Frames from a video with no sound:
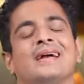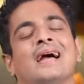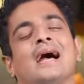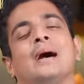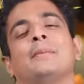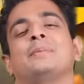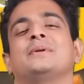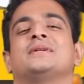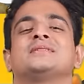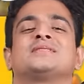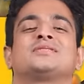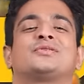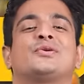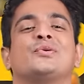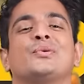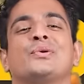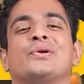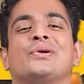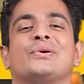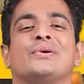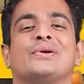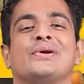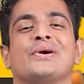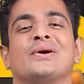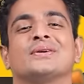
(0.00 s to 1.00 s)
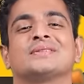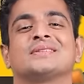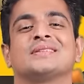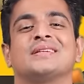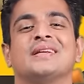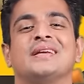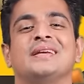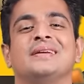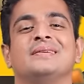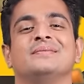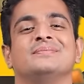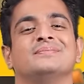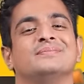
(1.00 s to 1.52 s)
Happiness through
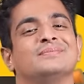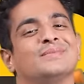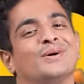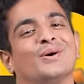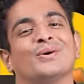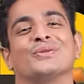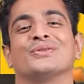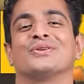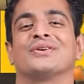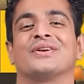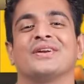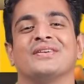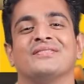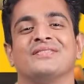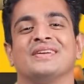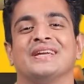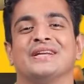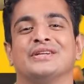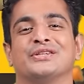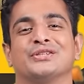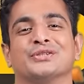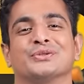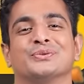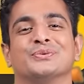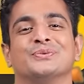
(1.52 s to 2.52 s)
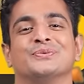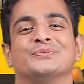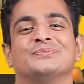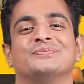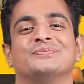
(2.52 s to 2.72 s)
curiosity on The Ranveer Show.